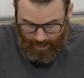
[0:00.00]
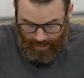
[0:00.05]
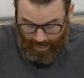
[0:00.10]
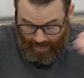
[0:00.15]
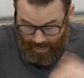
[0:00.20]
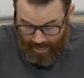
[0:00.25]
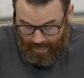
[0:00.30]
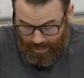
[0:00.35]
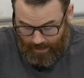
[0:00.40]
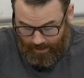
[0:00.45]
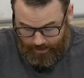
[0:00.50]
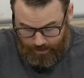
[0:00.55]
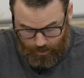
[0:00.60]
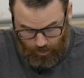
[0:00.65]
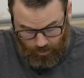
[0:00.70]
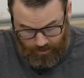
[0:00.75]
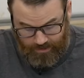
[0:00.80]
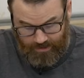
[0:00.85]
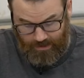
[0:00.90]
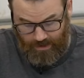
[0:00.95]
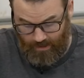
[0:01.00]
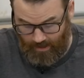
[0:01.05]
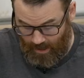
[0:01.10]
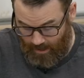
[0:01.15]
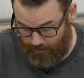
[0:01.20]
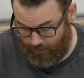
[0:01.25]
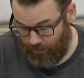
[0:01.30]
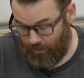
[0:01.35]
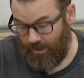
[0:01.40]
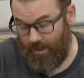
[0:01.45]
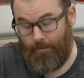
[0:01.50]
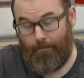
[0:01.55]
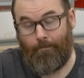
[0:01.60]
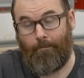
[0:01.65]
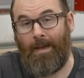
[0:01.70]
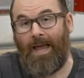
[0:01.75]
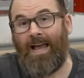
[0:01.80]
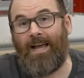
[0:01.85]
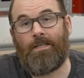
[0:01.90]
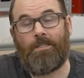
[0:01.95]
and we're seeing a pretty
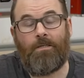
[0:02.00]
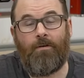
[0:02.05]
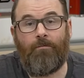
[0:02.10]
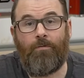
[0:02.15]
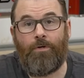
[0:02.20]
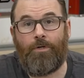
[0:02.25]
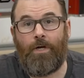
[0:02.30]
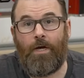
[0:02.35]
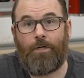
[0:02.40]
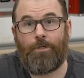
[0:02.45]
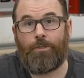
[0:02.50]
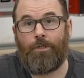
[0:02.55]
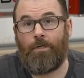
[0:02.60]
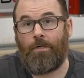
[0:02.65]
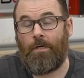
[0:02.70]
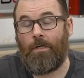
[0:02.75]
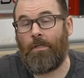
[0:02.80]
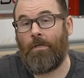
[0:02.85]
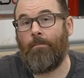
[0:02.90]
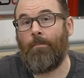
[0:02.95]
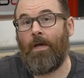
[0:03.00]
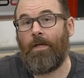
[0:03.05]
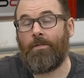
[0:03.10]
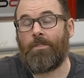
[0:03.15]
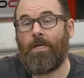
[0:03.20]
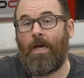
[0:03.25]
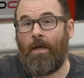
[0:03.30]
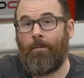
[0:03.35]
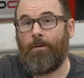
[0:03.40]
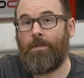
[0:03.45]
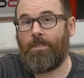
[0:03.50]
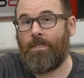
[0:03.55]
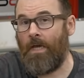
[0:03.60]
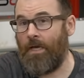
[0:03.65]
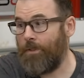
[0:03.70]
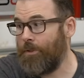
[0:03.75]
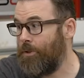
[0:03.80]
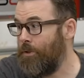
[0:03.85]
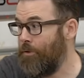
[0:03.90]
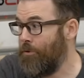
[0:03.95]
massive reduction in the amount of time it
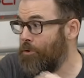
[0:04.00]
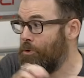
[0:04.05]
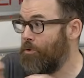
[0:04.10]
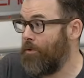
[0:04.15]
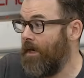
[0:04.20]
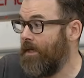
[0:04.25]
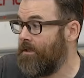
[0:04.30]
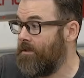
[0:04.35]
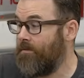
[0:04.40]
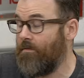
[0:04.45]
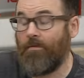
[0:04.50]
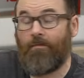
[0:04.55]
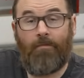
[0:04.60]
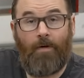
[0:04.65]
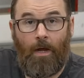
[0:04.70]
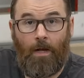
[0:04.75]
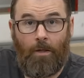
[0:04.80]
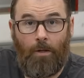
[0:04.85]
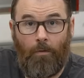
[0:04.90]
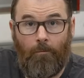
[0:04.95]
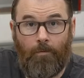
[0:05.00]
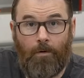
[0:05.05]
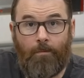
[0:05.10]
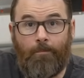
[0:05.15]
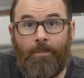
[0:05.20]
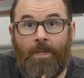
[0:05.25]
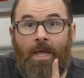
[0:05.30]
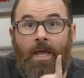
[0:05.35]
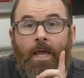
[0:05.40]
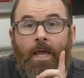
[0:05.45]
takes to transfer the file over.